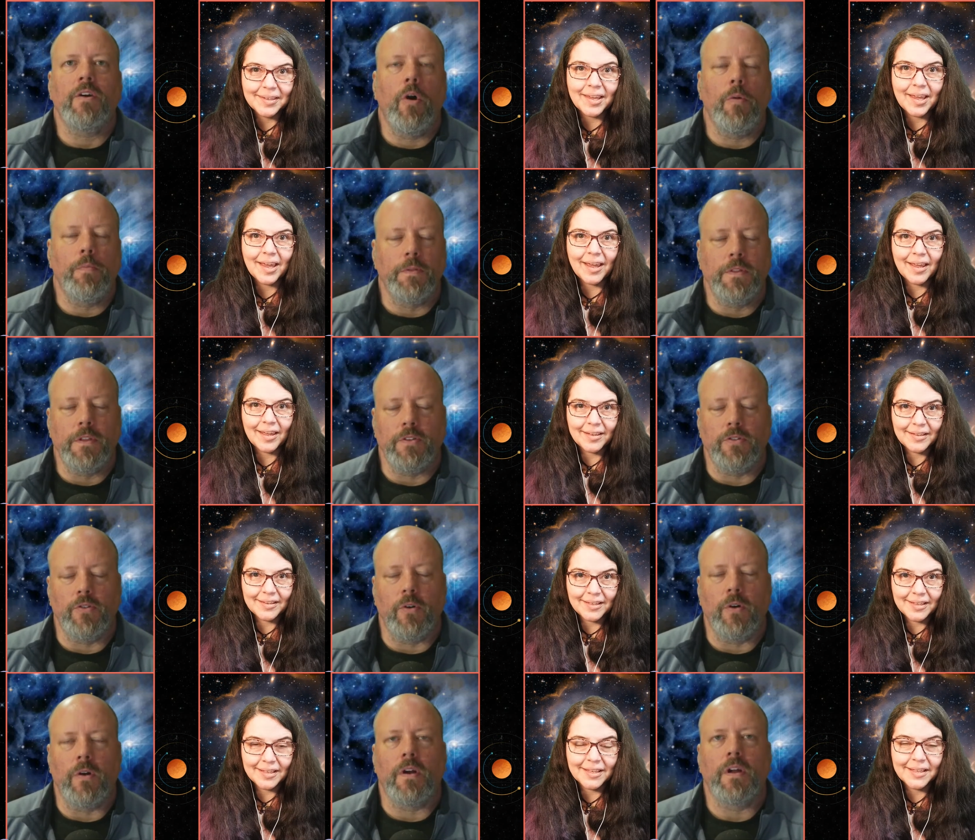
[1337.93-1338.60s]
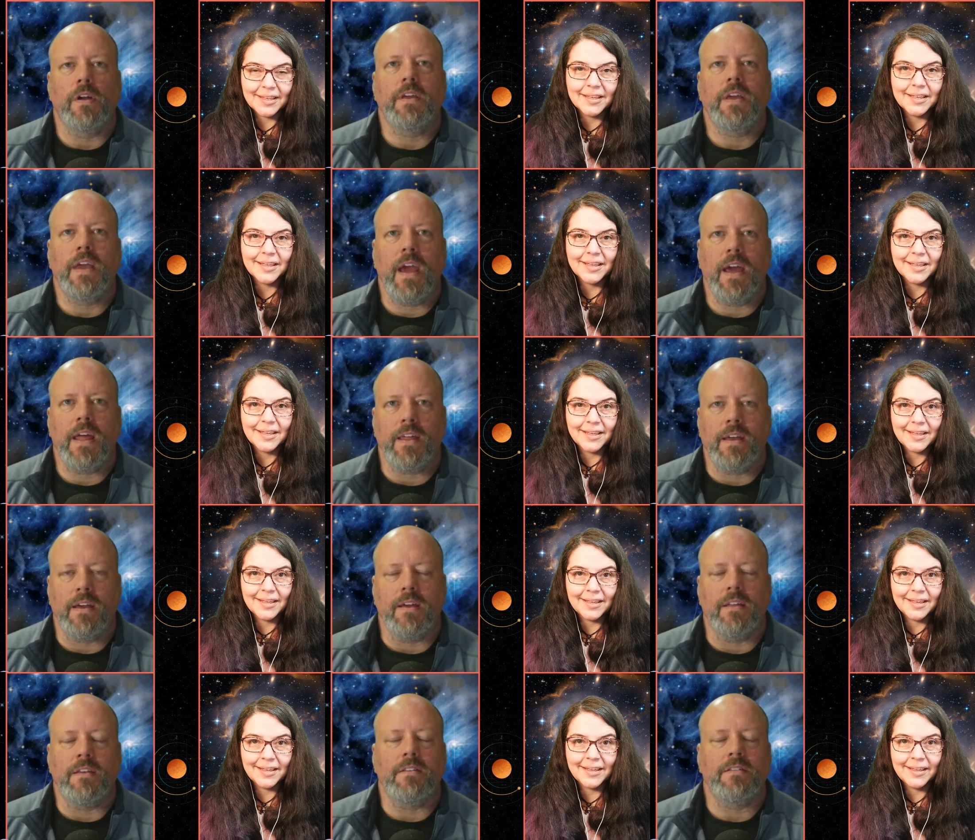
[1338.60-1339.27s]
Speaker 1: open yeah. the door, get
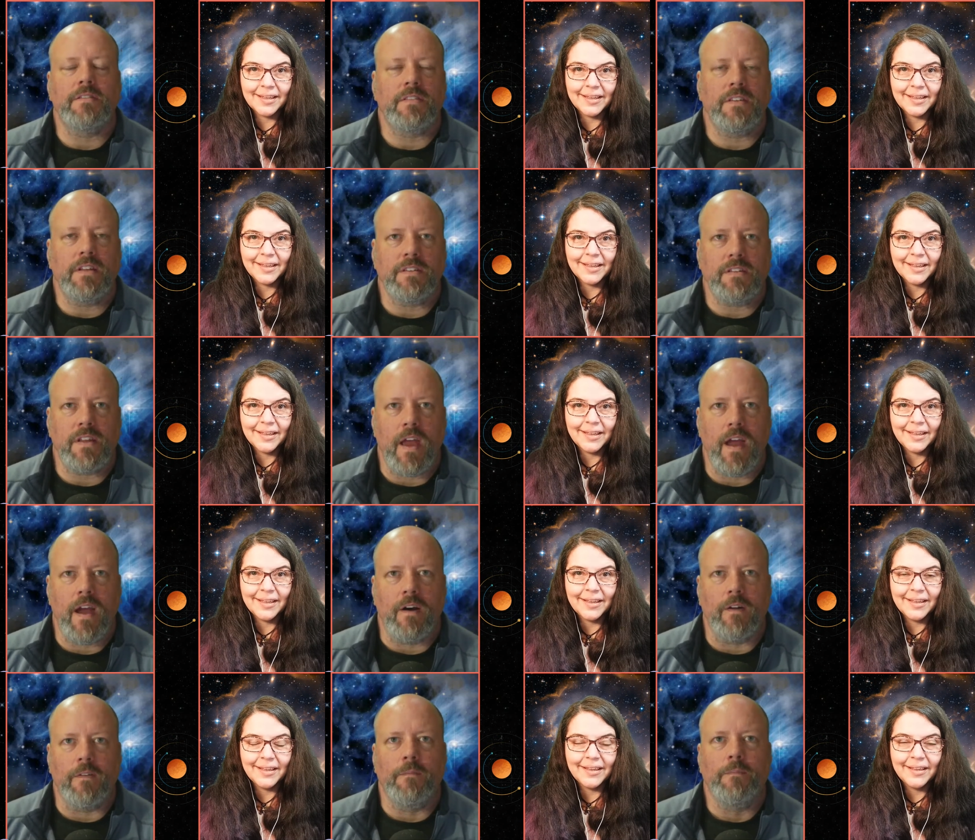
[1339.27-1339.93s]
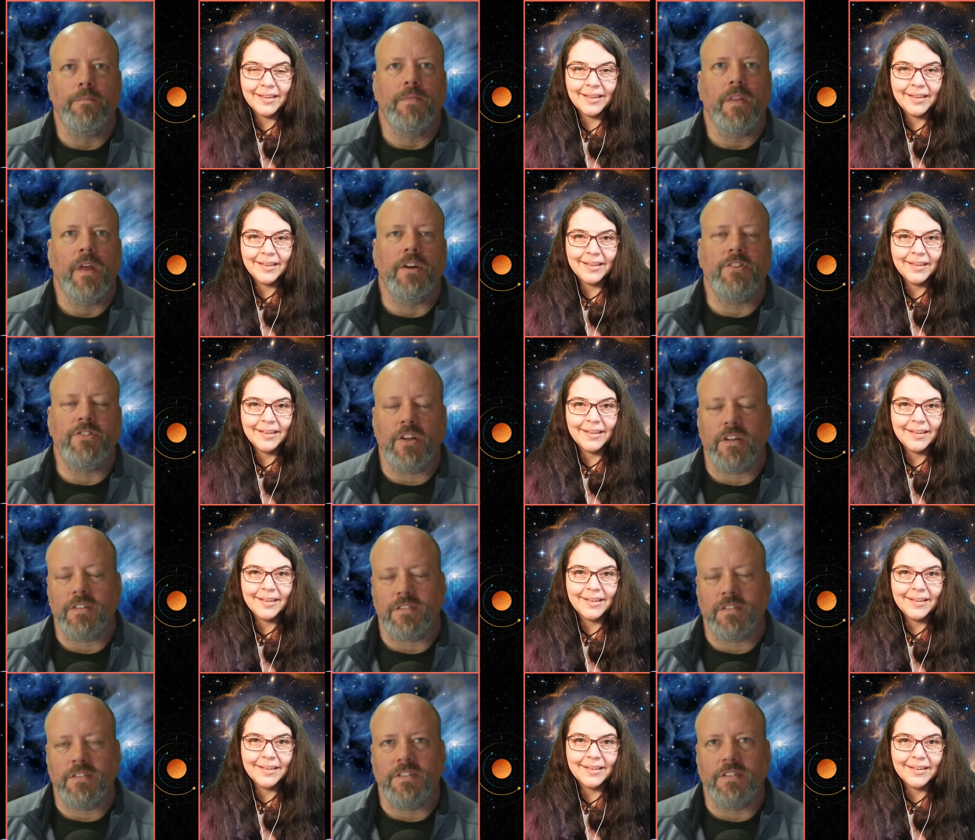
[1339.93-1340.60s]
in, sit down,
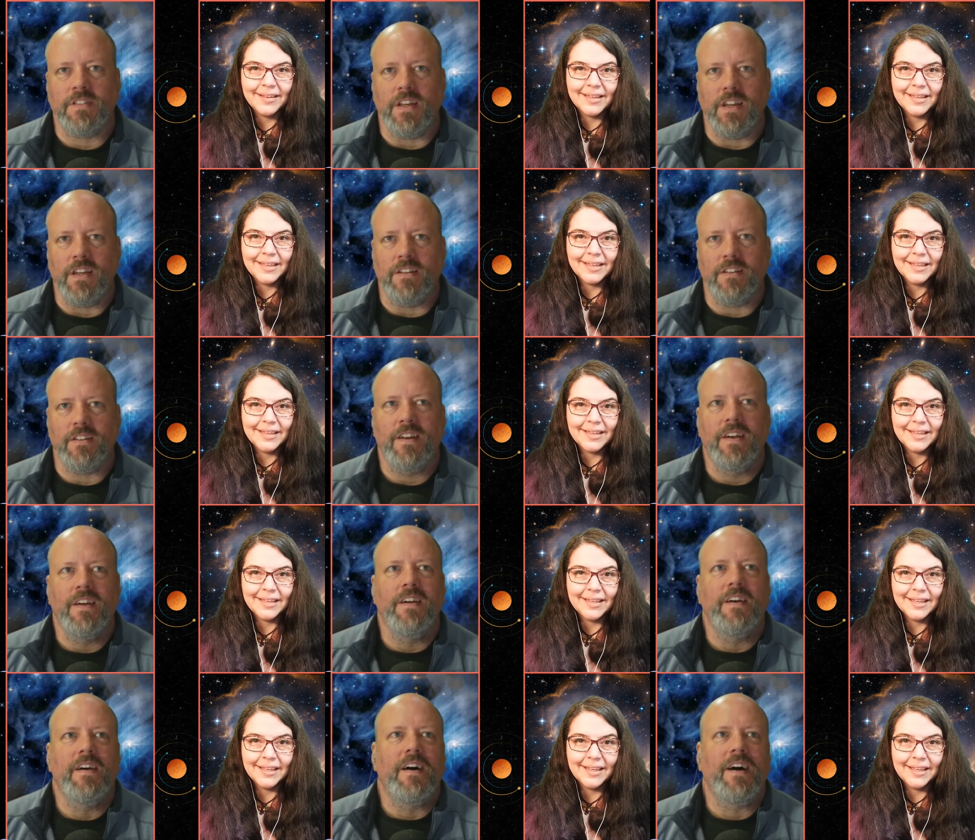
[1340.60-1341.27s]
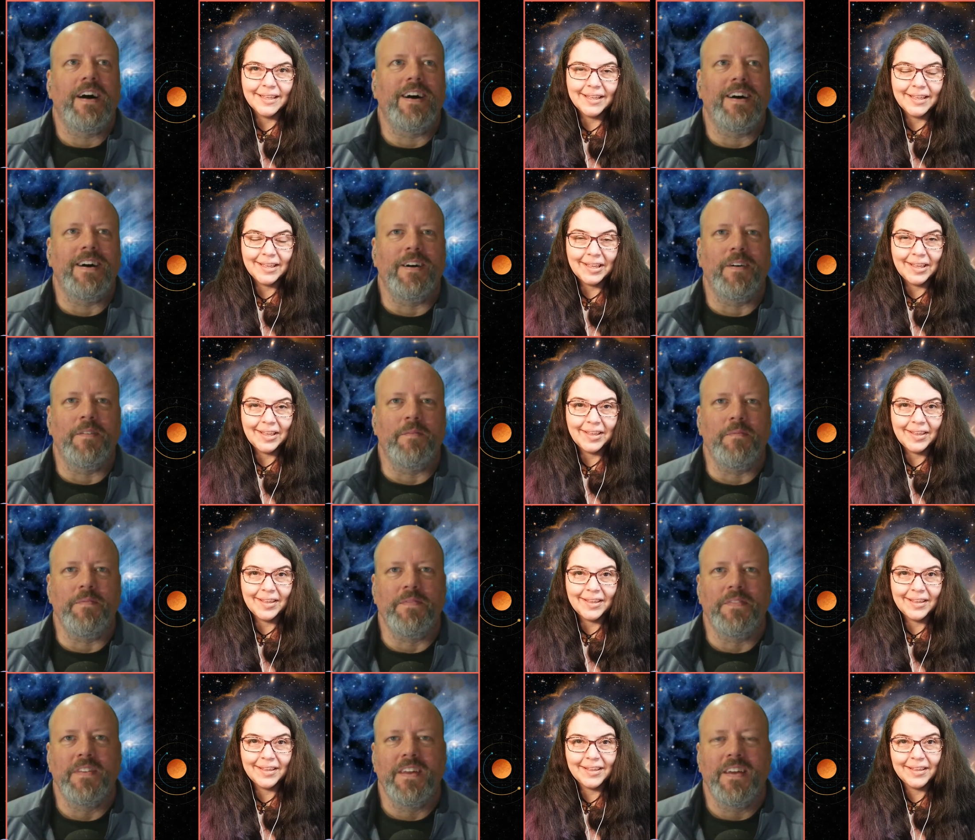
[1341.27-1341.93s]
adjust the seat,
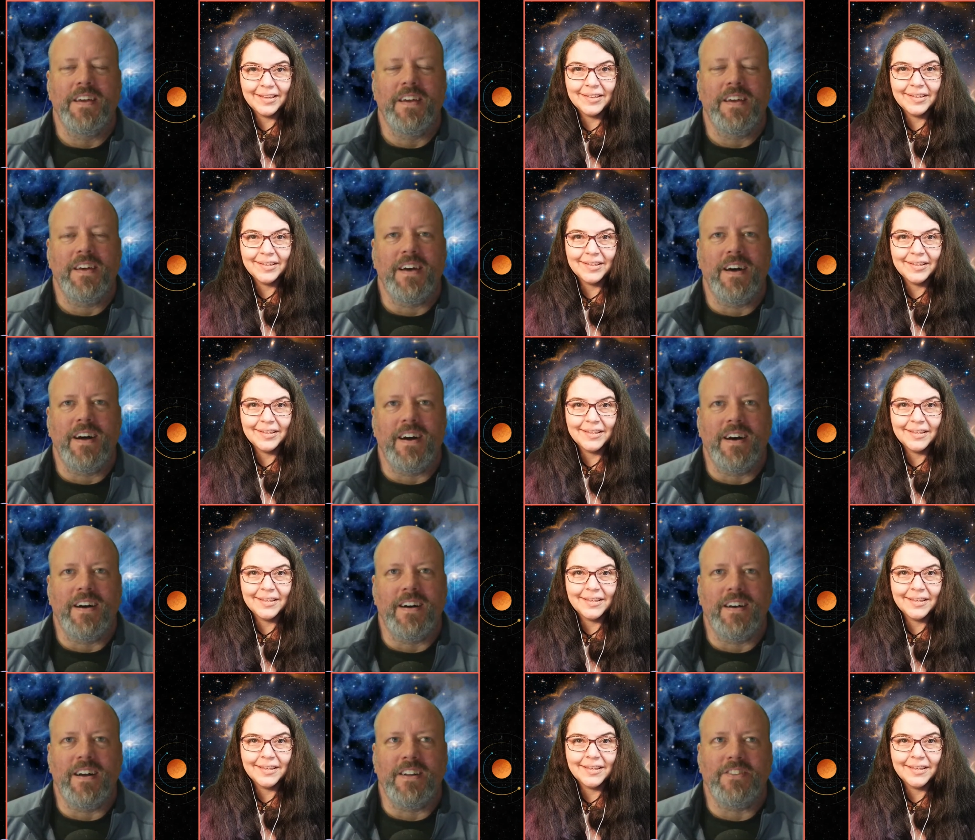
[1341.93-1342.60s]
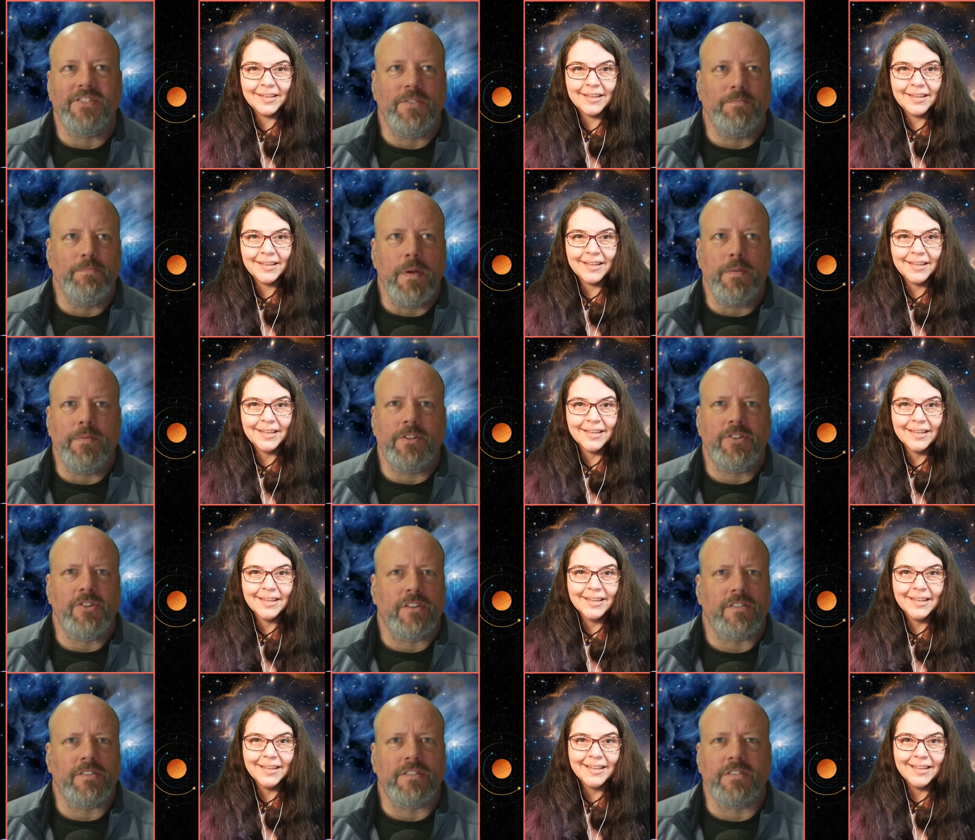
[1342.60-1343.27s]
um, uh, maybe
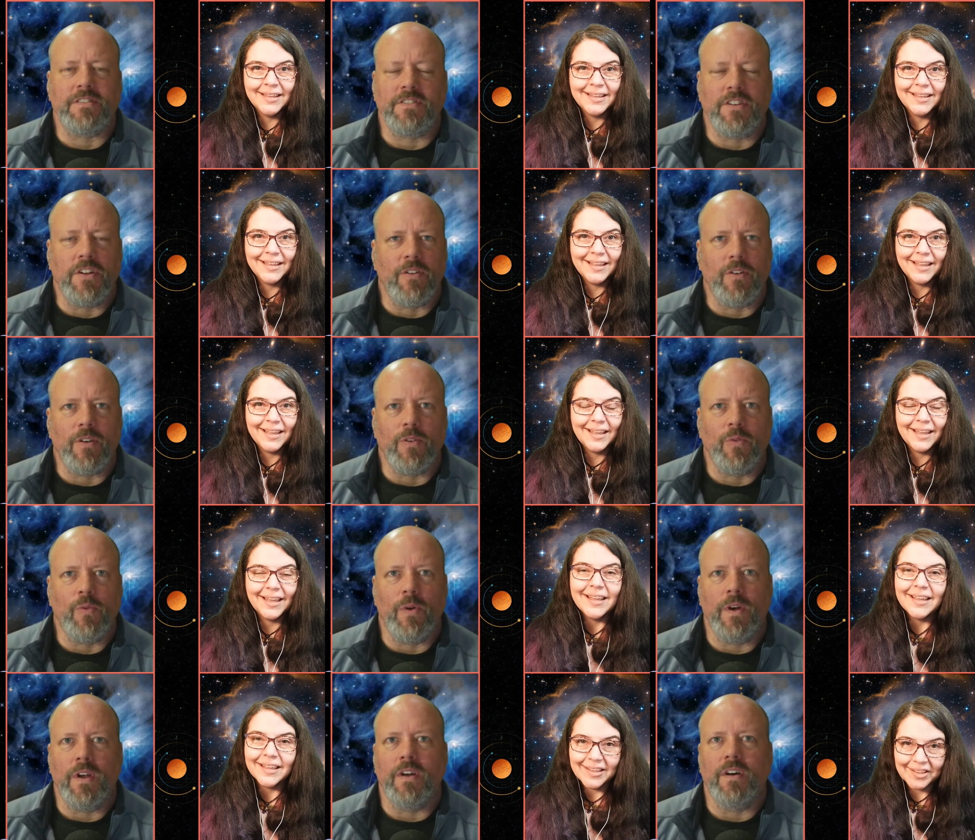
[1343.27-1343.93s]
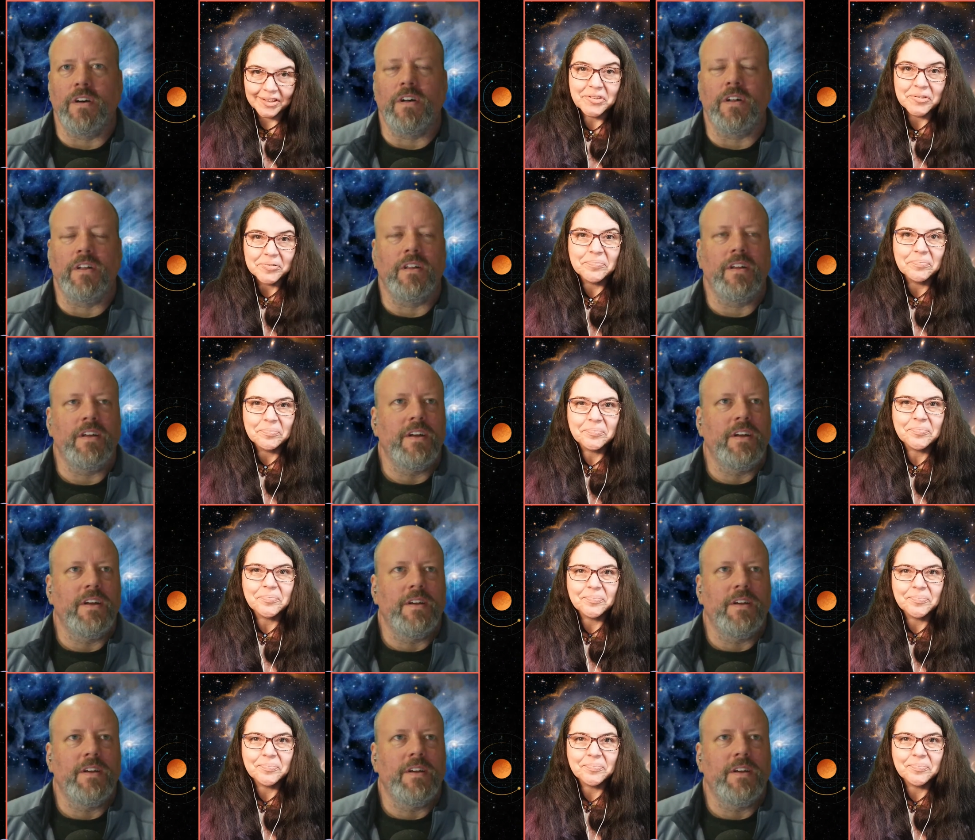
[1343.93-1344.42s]
adjust the steering wheel,